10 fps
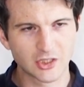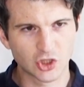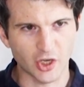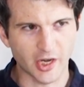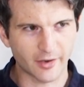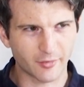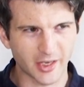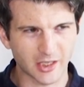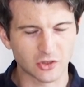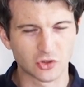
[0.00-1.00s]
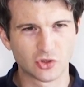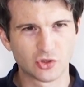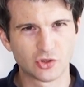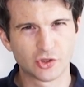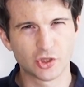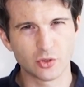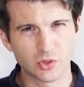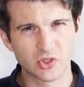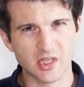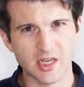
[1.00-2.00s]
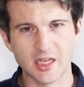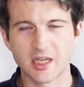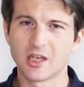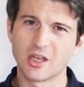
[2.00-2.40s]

generic, juicy,